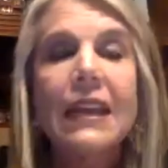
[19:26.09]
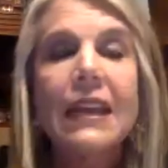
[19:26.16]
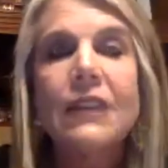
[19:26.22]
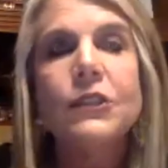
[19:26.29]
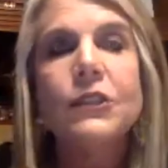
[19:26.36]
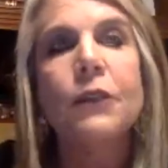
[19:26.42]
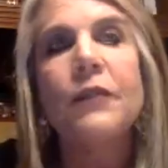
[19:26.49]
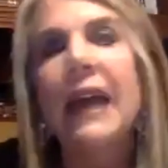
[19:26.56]

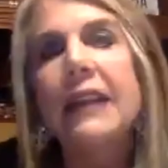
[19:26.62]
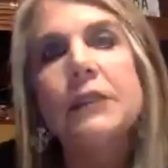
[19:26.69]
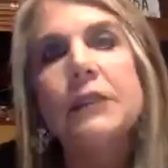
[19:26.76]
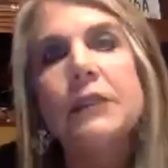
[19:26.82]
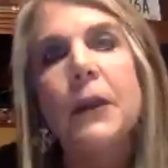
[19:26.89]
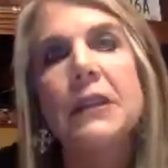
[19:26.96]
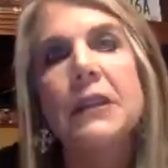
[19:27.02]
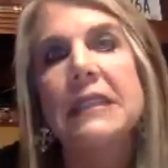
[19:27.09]
So if that
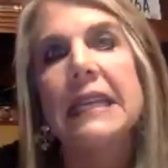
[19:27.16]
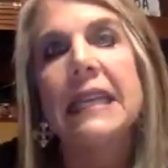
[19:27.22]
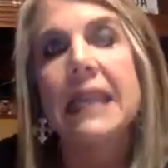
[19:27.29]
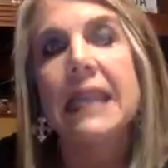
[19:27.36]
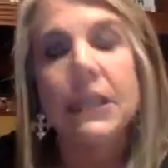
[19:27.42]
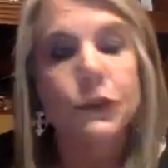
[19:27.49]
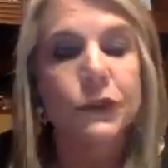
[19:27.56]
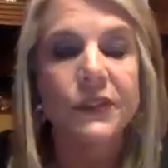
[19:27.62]
sparks any
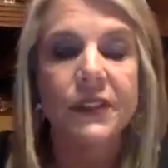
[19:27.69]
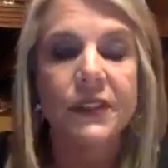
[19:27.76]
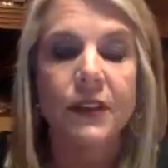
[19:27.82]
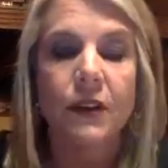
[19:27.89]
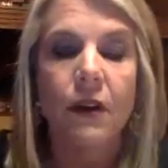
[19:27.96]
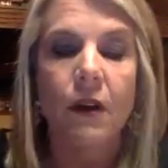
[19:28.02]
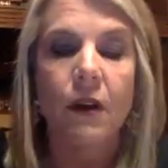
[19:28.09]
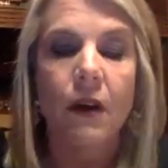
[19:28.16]
interest in
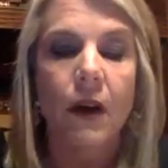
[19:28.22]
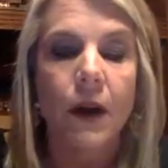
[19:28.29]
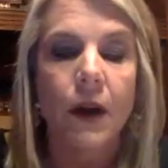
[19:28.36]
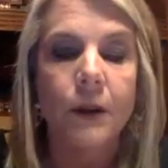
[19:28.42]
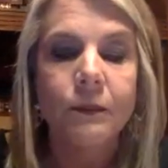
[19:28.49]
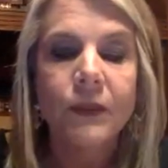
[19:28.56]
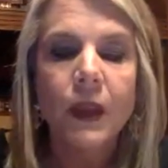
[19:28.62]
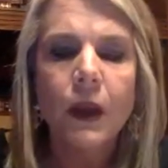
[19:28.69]
your heart,
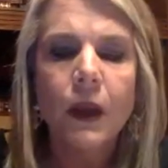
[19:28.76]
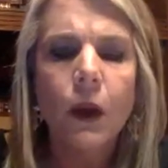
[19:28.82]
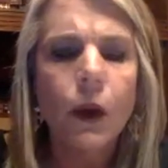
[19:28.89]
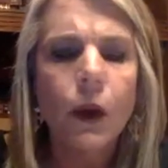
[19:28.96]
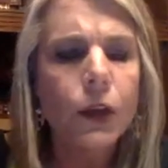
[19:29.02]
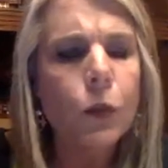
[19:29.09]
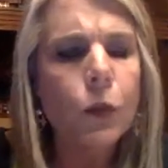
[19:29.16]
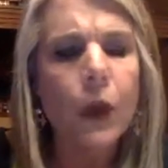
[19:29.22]
or
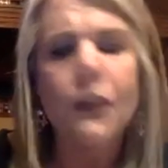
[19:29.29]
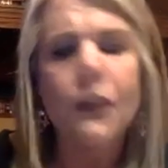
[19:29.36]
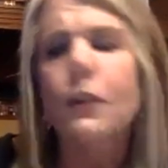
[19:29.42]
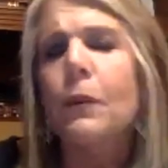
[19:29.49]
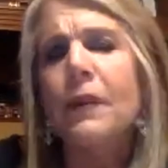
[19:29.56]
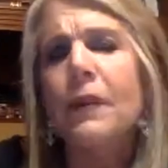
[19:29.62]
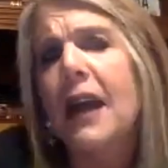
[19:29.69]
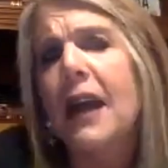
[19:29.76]
you wonder
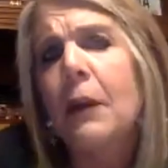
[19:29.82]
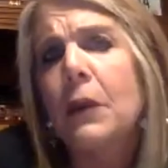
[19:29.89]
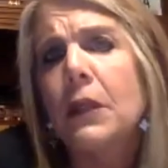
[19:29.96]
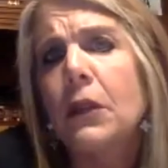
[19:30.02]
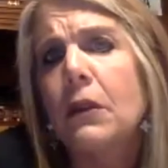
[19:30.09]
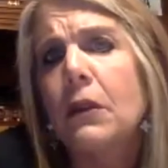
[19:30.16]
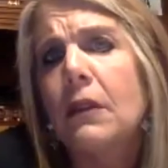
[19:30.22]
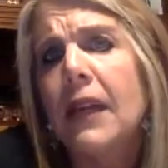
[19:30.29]
what that would
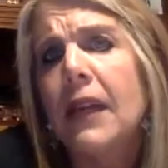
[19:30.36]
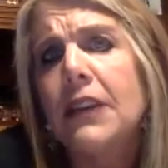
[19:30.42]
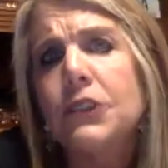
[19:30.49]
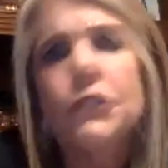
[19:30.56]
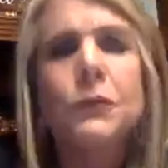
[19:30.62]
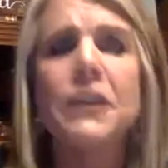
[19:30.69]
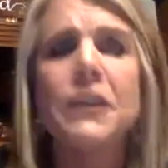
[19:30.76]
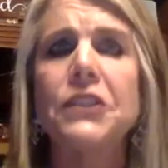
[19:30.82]
look like,
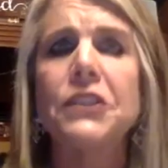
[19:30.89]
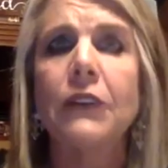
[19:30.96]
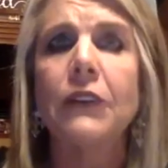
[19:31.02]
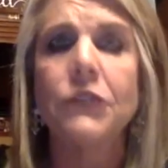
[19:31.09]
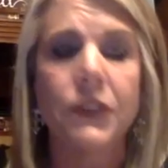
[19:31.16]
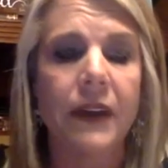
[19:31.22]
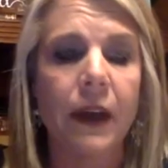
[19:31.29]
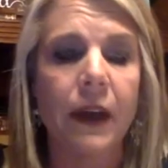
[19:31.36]
just reach out
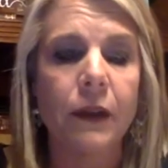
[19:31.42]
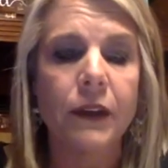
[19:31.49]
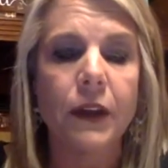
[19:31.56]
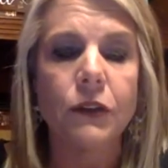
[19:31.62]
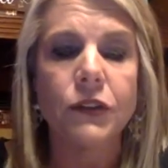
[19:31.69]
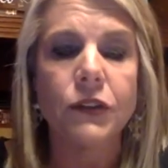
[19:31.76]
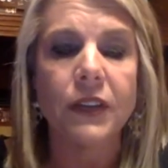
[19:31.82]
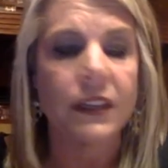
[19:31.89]
to your health
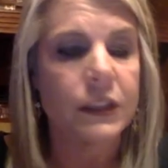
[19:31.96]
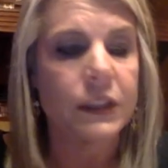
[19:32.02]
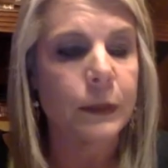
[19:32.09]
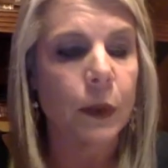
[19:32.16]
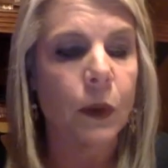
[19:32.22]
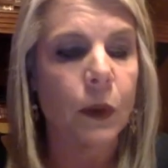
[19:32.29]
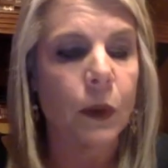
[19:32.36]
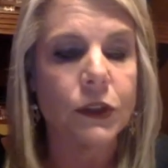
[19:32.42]
coach and
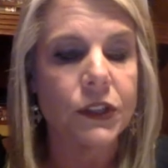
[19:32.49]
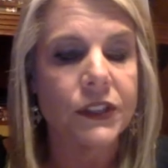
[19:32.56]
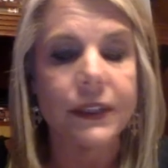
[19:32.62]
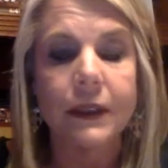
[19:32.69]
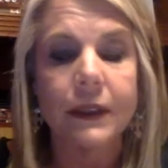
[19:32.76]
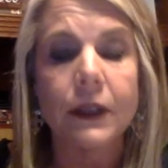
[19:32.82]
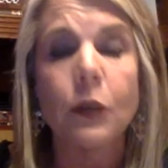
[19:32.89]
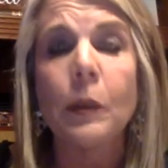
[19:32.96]
explore just a
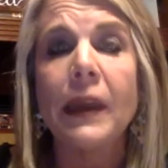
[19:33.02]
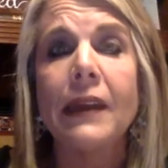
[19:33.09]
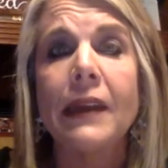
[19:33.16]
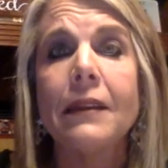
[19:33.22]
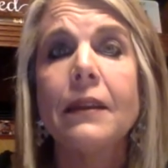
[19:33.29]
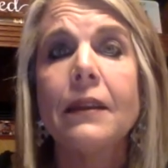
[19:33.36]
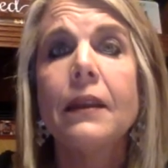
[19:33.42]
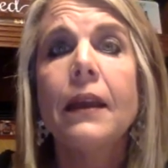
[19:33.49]
little bit
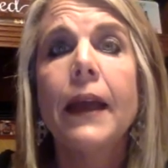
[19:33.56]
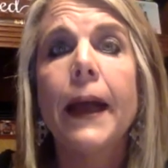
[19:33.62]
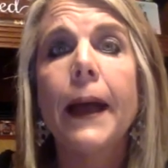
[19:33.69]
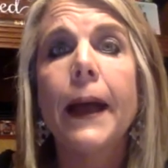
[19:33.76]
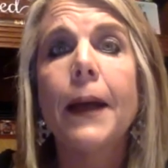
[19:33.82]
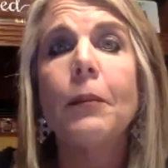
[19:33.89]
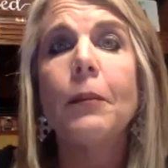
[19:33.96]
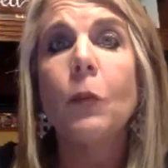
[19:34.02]

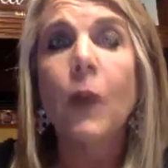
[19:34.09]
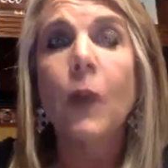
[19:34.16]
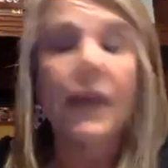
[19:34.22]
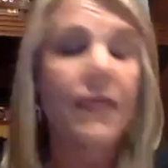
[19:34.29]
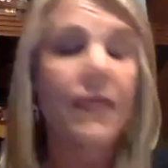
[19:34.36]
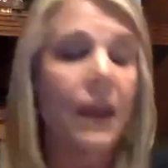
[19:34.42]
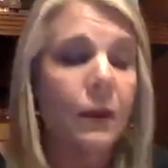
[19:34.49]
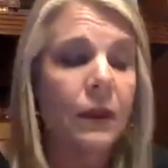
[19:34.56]
of what
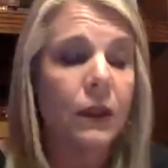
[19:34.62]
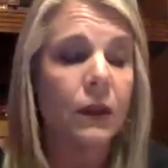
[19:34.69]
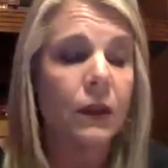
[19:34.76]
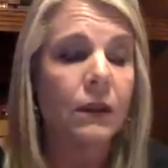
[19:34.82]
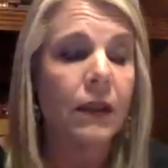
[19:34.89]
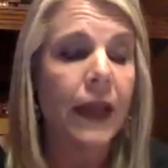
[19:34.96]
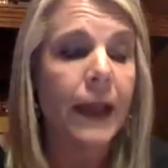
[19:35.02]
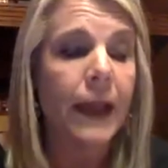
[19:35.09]
that would look
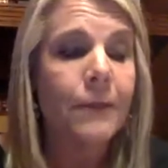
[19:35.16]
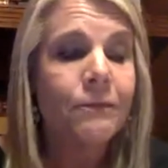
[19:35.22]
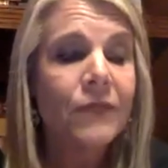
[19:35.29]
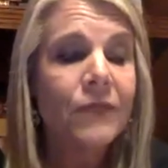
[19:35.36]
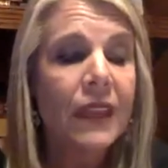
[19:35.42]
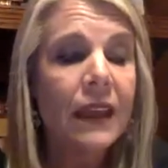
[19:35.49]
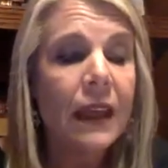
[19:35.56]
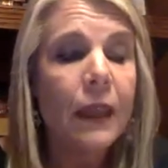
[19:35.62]
like.
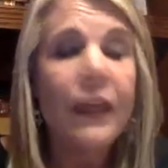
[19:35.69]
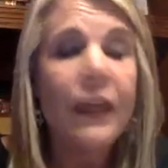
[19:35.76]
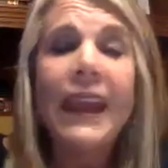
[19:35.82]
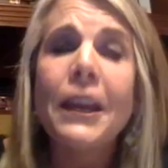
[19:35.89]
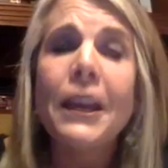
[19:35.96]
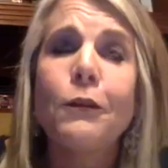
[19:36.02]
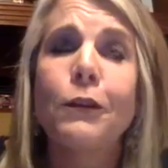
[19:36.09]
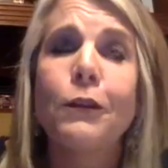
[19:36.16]

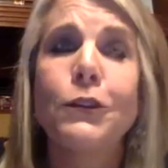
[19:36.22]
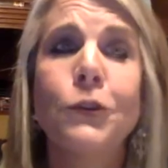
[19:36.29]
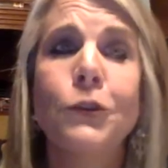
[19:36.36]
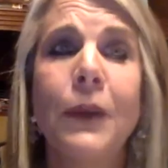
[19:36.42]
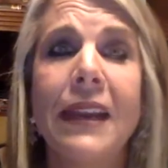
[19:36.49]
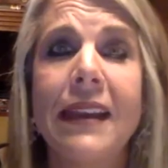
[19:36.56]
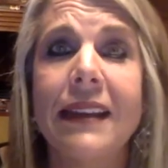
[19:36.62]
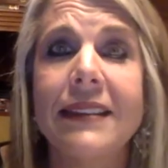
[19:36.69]
Thank you for
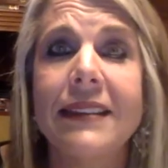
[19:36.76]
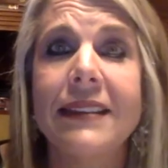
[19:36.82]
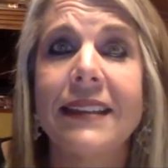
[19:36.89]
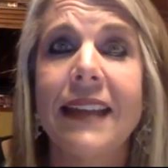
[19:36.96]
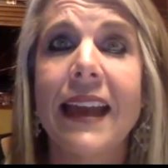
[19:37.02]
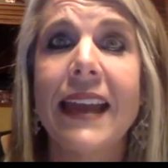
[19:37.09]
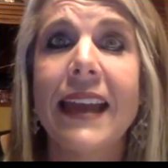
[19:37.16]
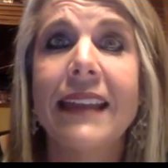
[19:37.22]
joining us
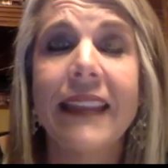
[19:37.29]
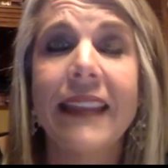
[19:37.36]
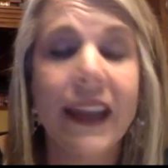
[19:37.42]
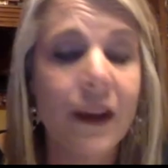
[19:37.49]
tonight.